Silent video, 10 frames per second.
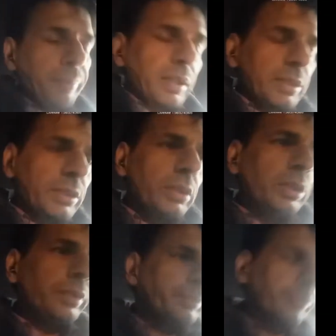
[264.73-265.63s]
past
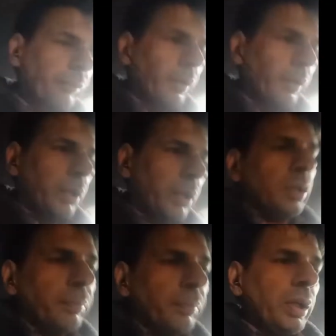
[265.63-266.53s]

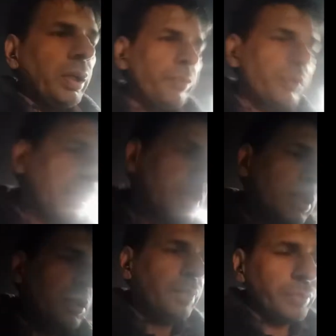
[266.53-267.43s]
by
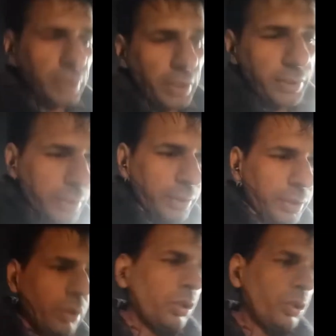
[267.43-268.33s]

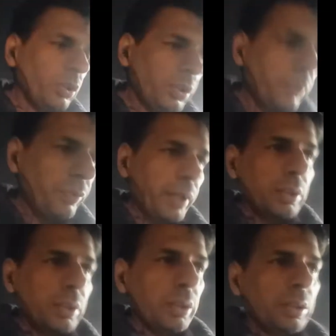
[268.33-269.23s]
emphasizing on the
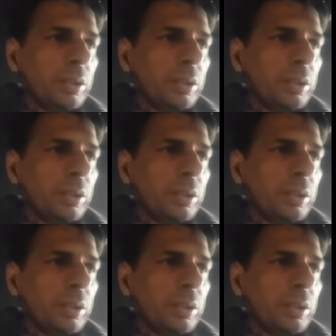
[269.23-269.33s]
facts